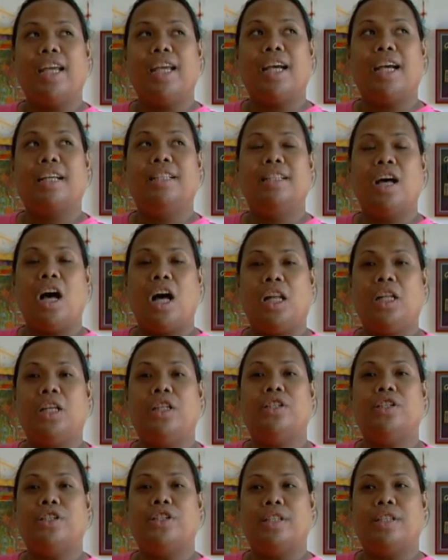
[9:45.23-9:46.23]
I
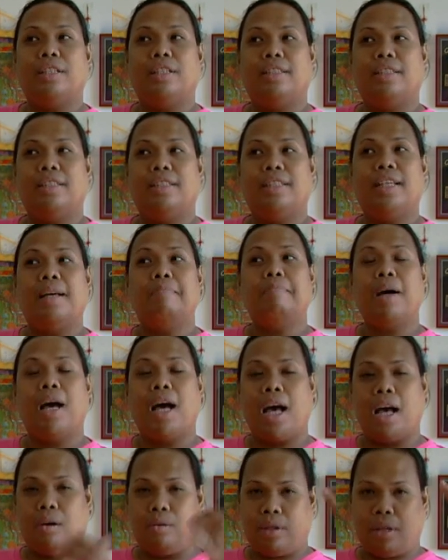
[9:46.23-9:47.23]
acknowledged
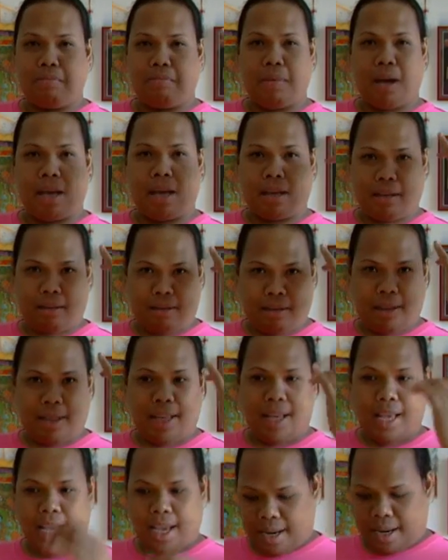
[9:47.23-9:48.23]
somehow in my
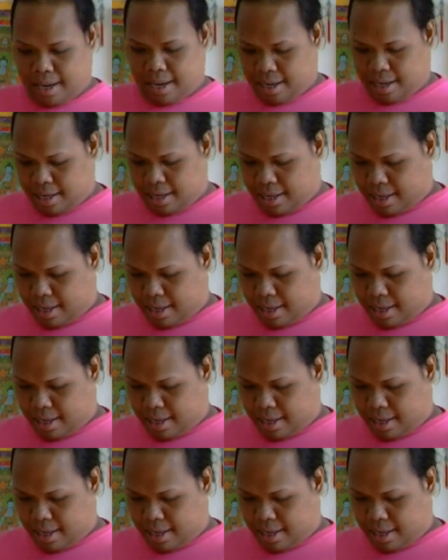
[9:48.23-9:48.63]
head